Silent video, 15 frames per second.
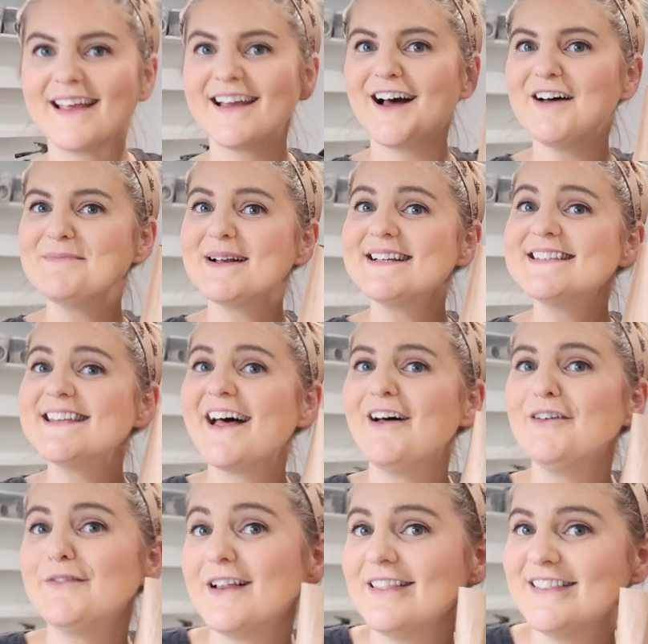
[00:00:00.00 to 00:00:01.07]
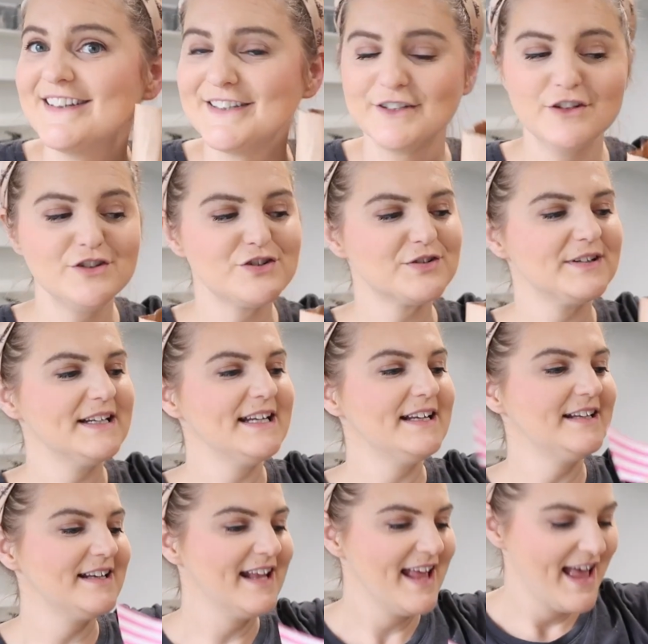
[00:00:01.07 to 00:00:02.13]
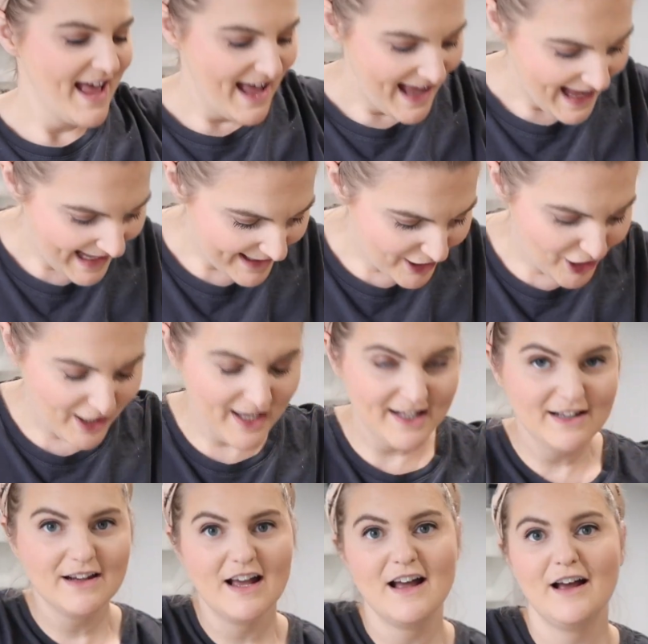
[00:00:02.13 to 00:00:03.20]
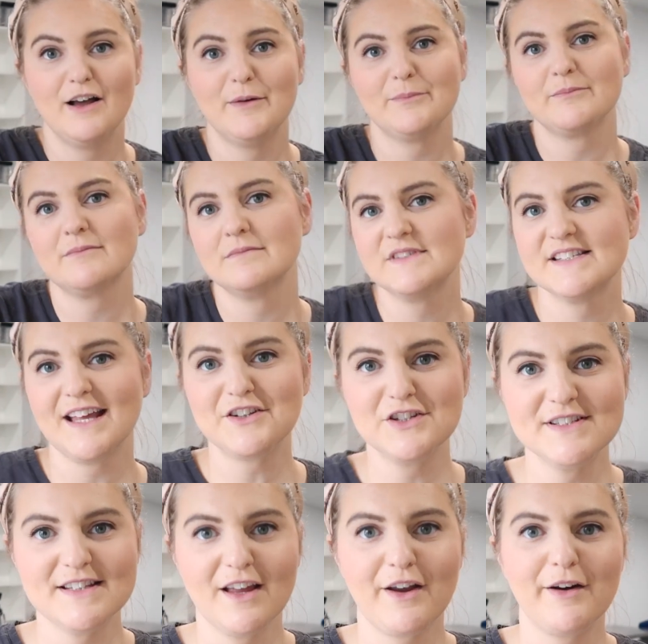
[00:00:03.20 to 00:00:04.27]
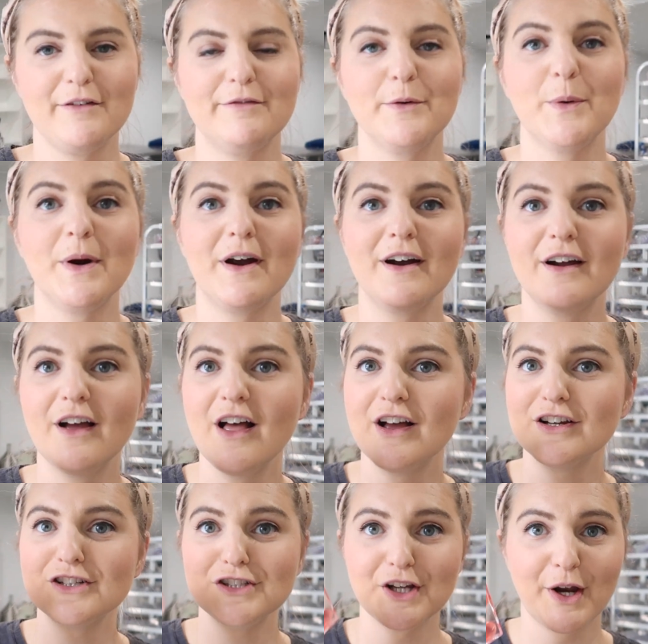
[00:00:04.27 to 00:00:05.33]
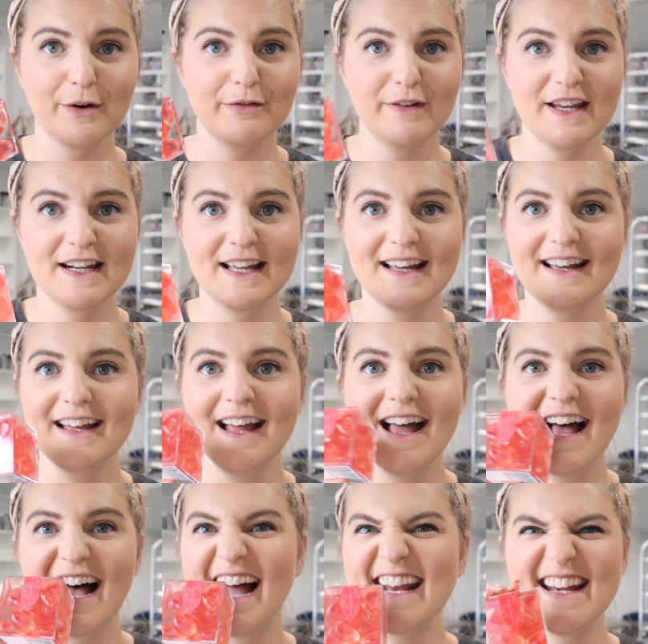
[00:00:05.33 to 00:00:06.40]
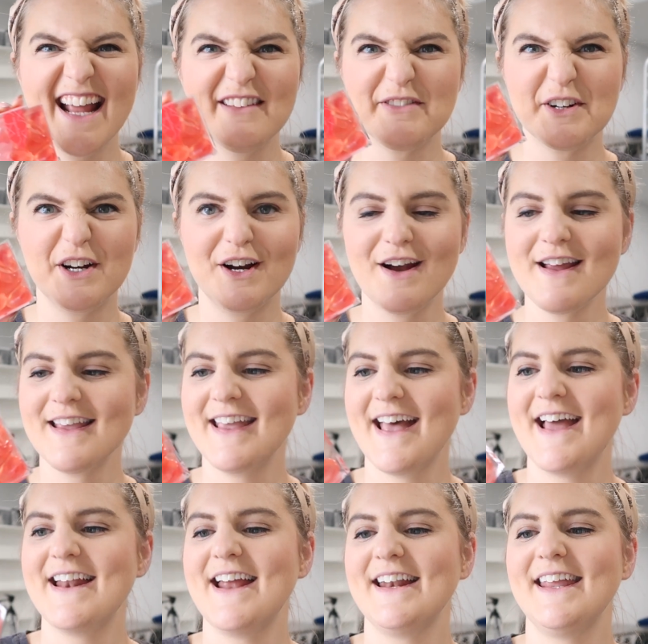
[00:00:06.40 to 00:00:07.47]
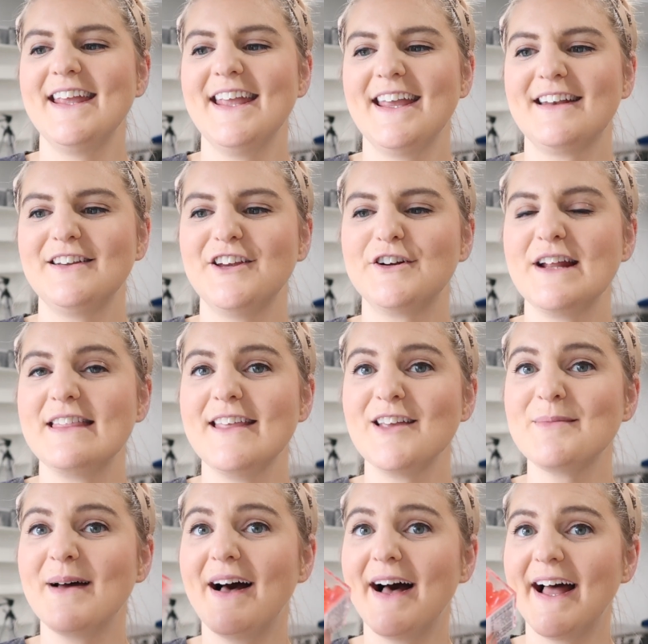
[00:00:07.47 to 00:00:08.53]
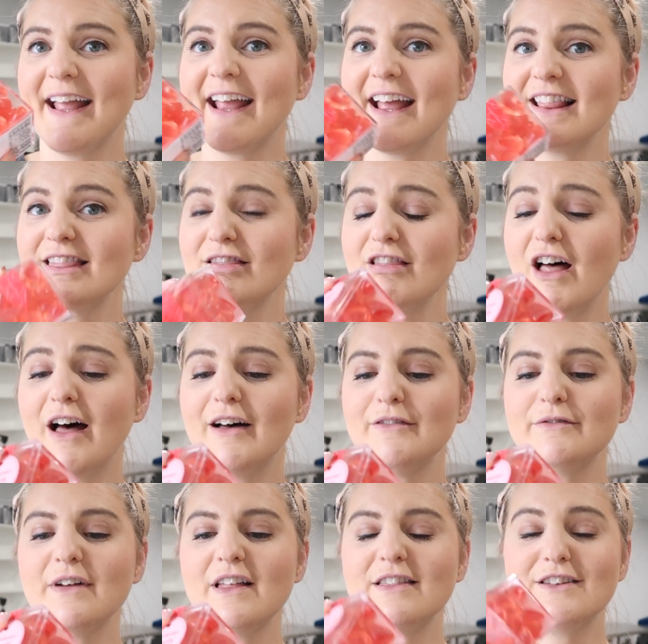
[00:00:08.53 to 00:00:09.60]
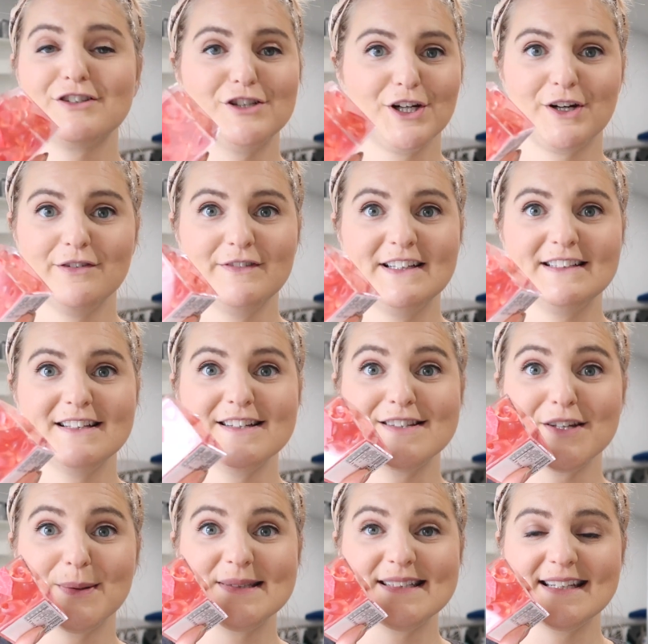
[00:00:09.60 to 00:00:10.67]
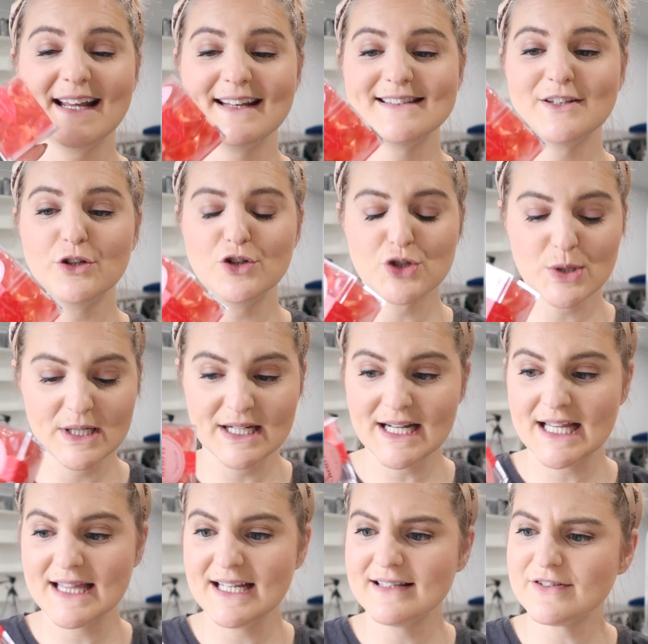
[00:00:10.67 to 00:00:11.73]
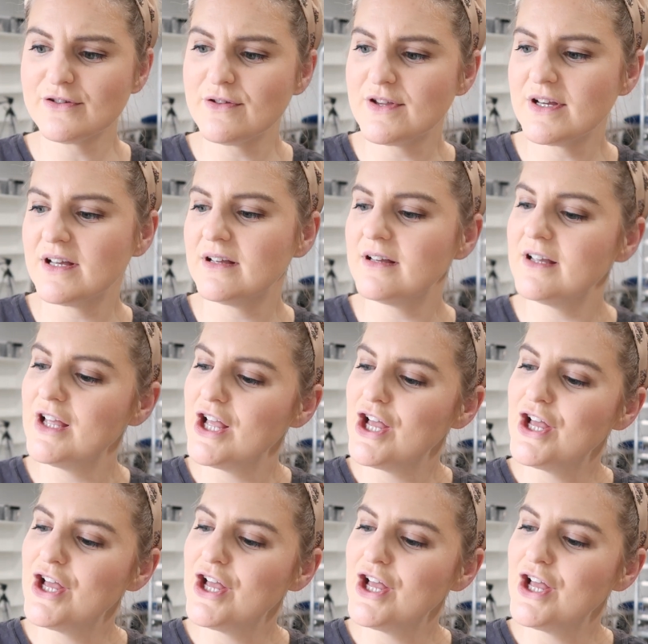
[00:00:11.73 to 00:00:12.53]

Got myself a little treat. I got such a sucker for Sugar Fina. I never get any candy or anything, but I love the Sugar Fina, so it's a nice little treat. And these are the